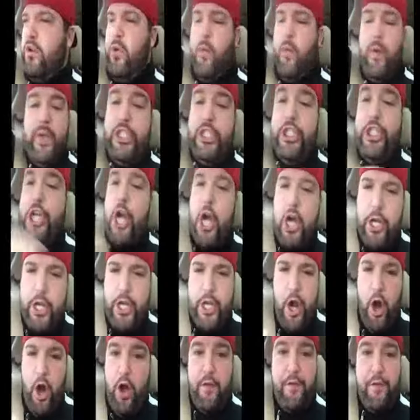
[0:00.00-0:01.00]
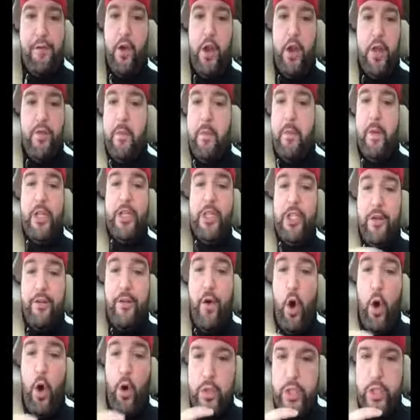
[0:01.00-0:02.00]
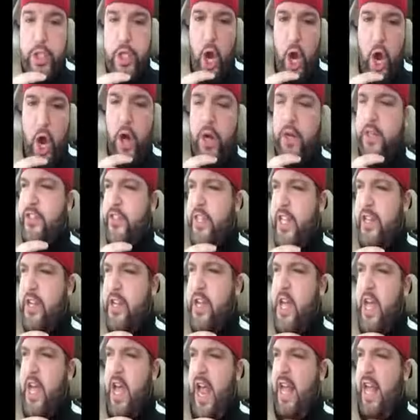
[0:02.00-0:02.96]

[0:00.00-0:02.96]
through a junkyard full of a bunch of old cars and,